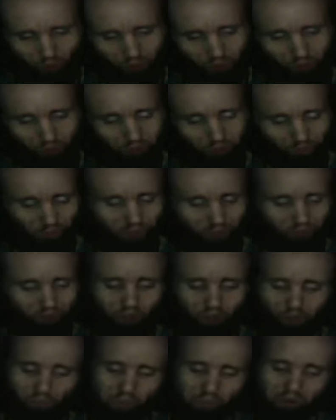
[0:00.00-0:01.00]
like
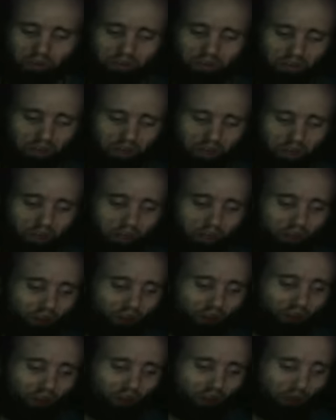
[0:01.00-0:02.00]
myself appreciate it,
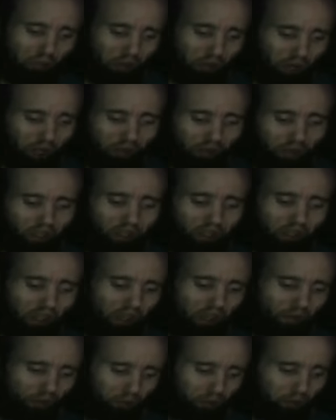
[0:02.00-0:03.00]
but I think
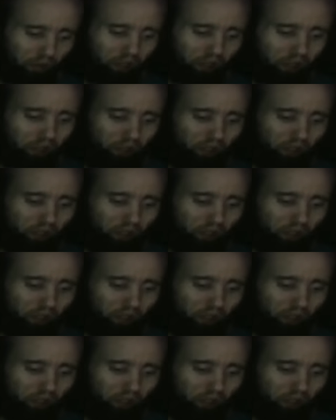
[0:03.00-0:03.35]
I speak